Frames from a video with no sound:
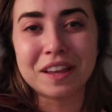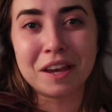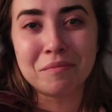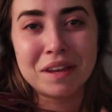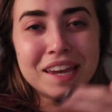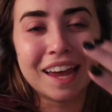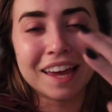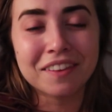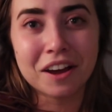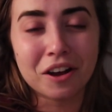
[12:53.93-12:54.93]
like me
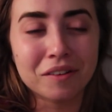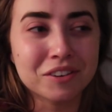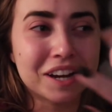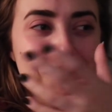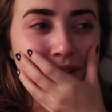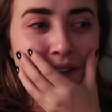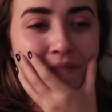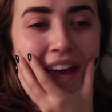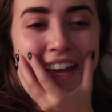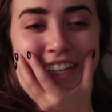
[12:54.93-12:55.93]
and like all of you guys who we
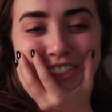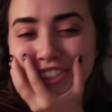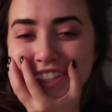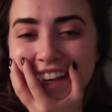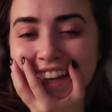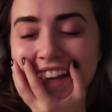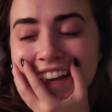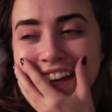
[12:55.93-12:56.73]
met and it's just like